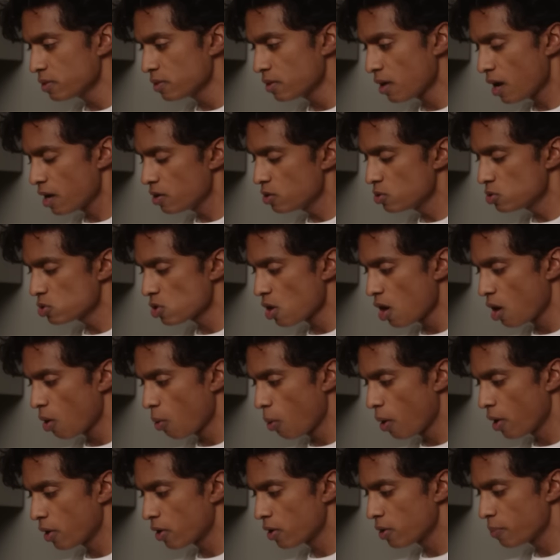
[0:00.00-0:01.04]
I use hot
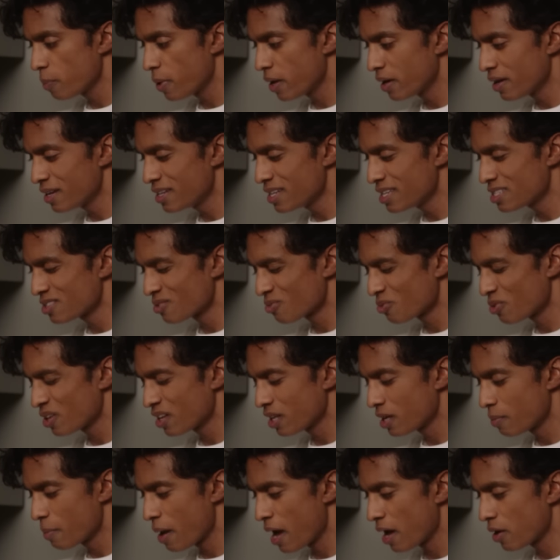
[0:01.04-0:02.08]
water, but it doesn't
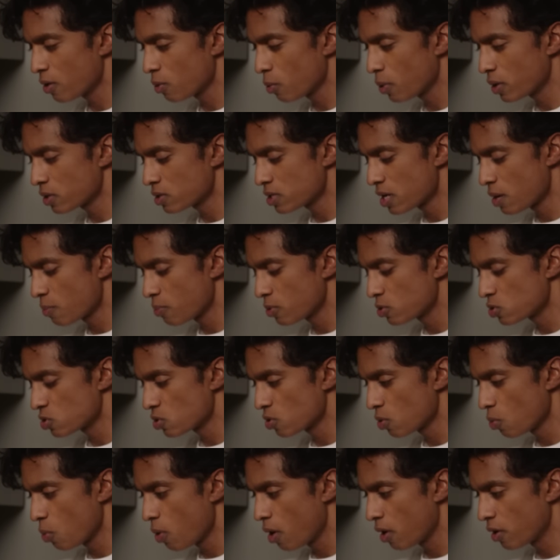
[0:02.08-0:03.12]
really matter what temperature
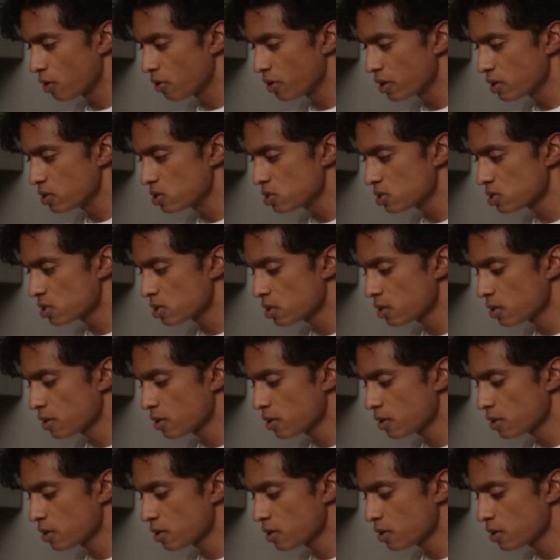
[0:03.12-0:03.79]
the water is.